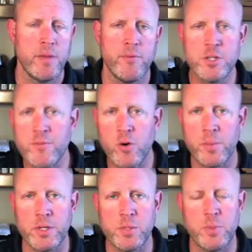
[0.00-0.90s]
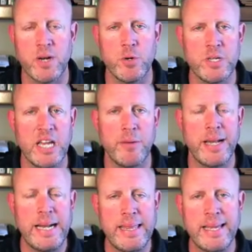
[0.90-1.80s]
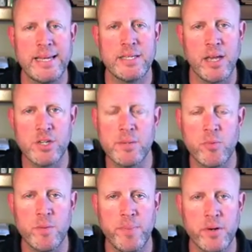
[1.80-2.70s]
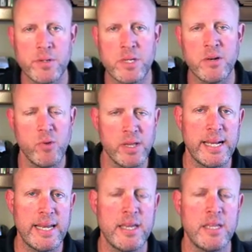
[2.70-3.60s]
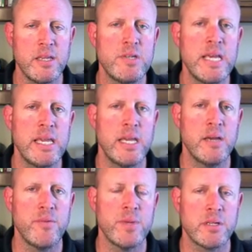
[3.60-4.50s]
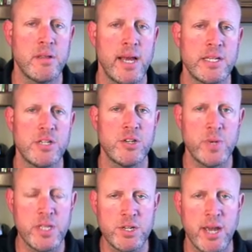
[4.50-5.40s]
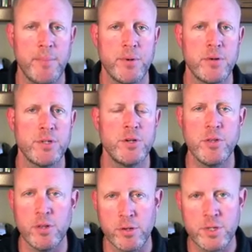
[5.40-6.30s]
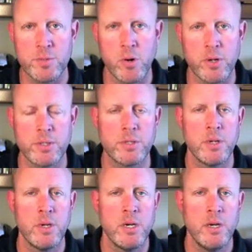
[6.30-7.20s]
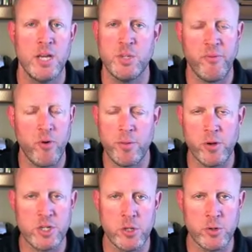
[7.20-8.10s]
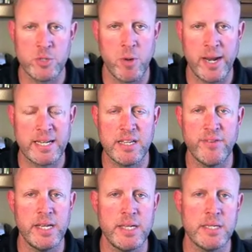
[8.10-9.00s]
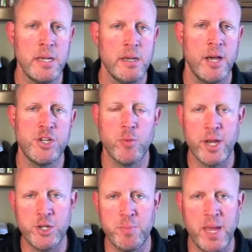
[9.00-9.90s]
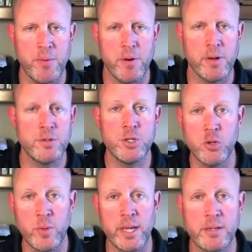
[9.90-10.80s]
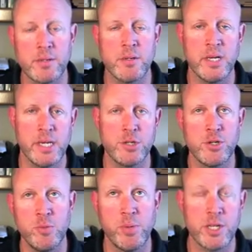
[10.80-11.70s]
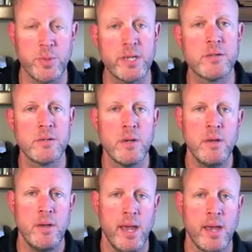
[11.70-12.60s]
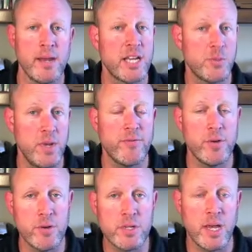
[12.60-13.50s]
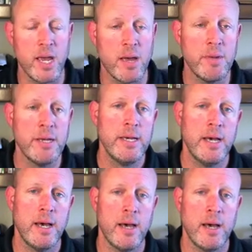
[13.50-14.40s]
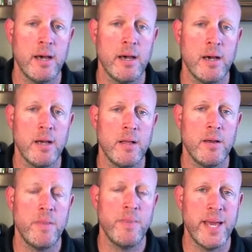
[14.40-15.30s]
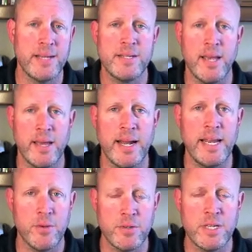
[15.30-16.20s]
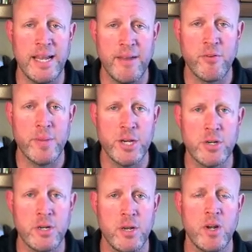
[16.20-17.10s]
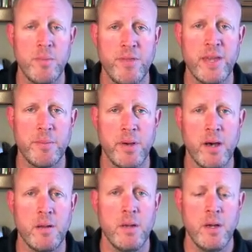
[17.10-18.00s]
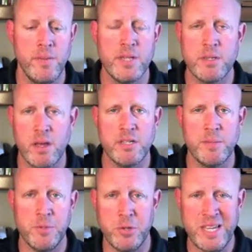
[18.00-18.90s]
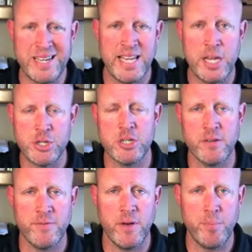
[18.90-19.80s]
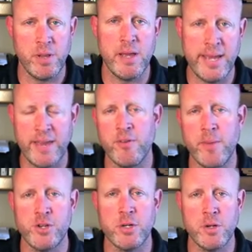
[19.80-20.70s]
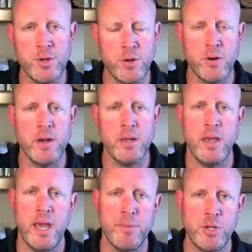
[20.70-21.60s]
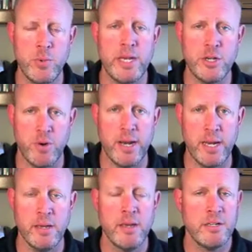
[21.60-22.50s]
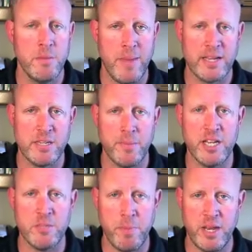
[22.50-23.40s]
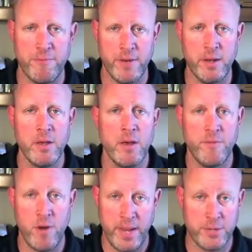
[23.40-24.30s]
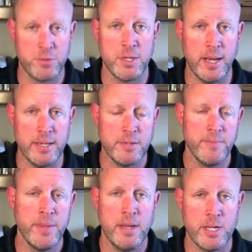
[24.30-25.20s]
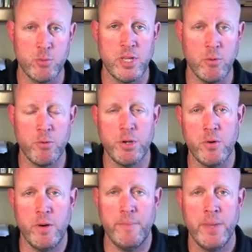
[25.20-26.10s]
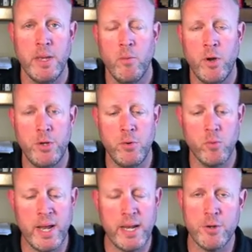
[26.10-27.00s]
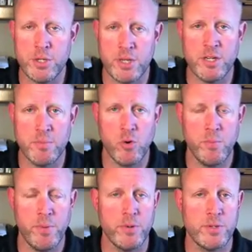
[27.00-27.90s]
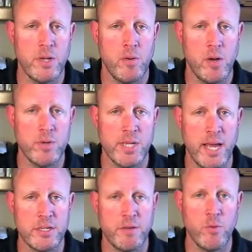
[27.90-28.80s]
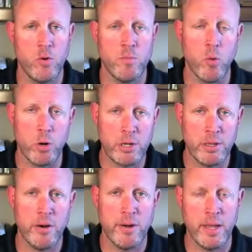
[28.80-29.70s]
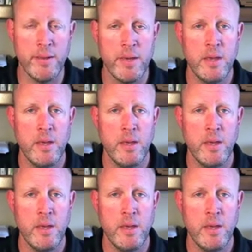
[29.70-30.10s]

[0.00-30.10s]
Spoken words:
First and foremost, whenever we're talking about anything in discussion board posts, and really anything that you take in from this class as you read the chapters, you do the Learn Smarts, as you perform Learn Smart activities, as you write your paper in 2 weeks-ish, 2+ weeks, and next week for your exam. That said, any of those information, you want to be thinking about these concepts are the intention of applying information during and between training to maximize benefit from exercise. That's really what we're doing. When you write out your discussion board posts, I'll always ask for more clarity.